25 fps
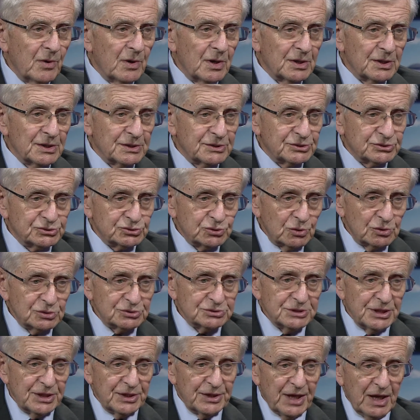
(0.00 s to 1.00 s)

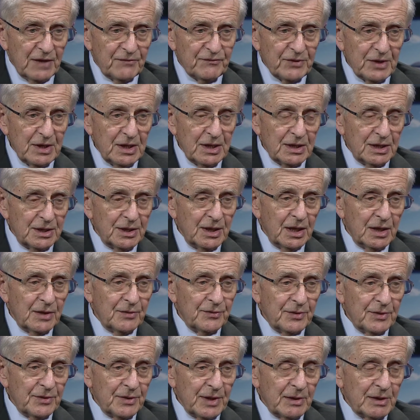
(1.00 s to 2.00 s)
extraordinarily enough,
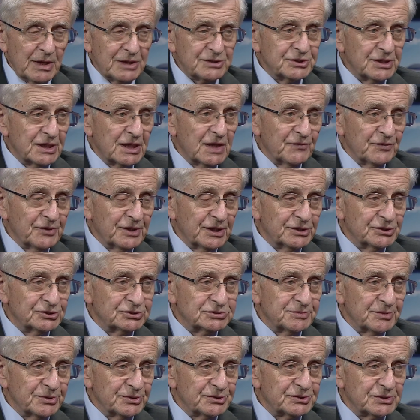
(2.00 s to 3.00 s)
they were actually given
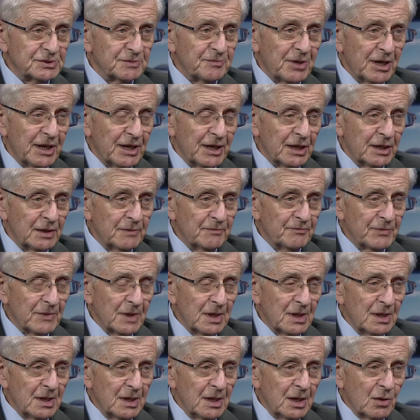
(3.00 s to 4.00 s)
instruments to play.
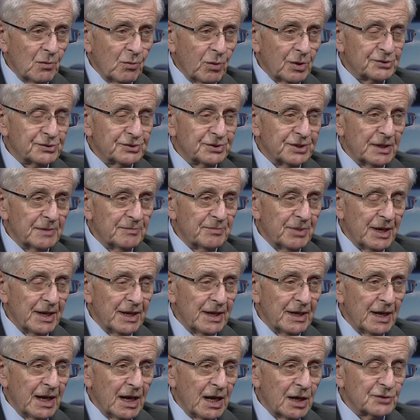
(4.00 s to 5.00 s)
What did they
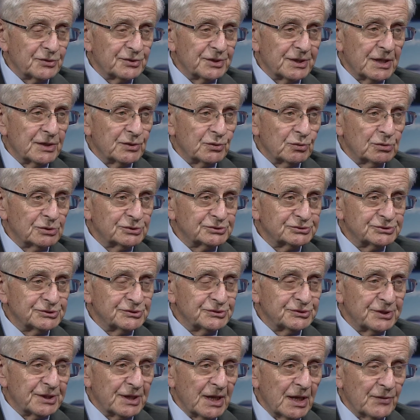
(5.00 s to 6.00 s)
play? How did they get orchestras
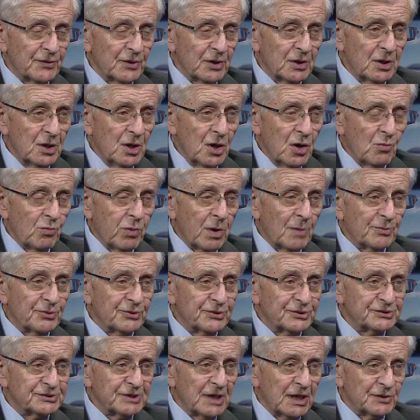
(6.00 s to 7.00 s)
together? What were
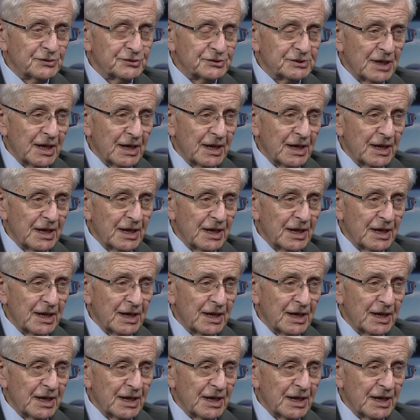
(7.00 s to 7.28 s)
the sounds